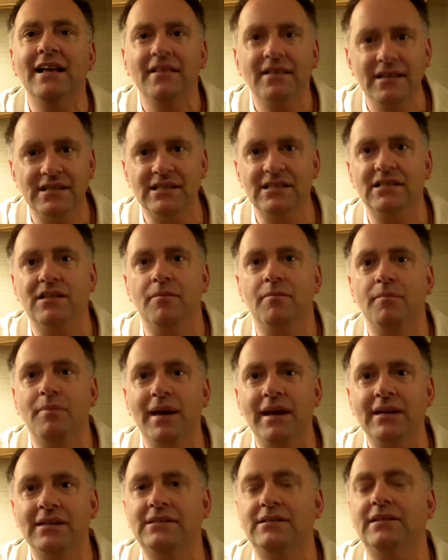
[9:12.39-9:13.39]
This is the
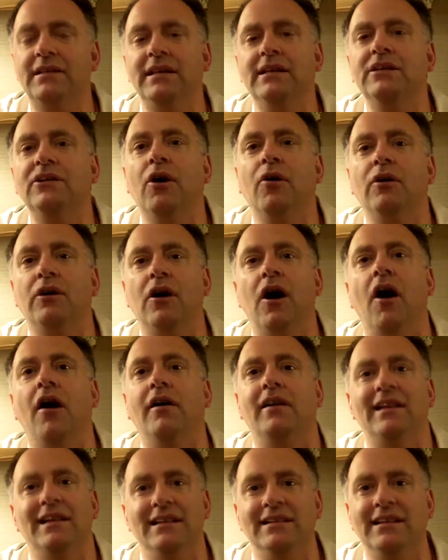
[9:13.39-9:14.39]
biggest thing going
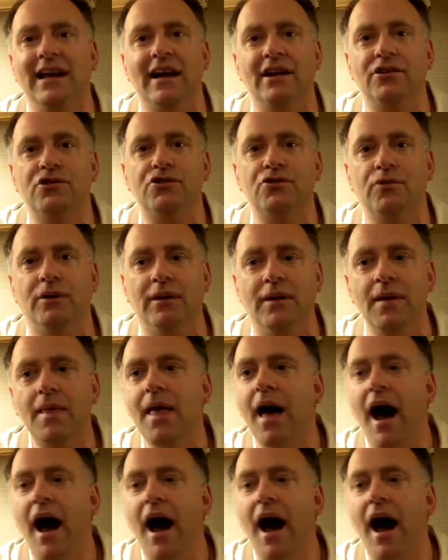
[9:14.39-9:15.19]
on in dentistry.